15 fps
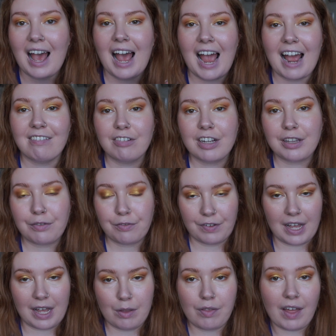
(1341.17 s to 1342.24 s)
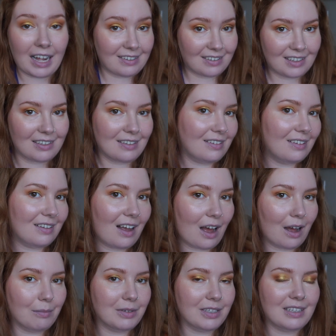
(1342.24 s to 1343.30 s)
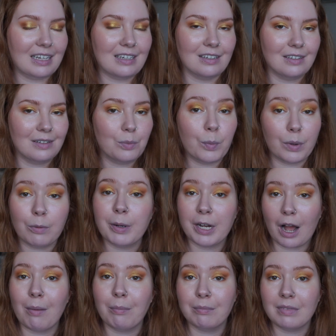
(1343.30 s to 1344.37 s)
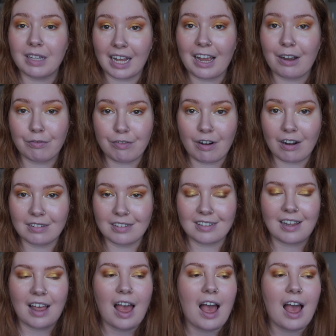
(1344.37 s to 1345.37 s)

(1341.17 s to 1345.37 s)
Henry V and his descendants will become the King of France.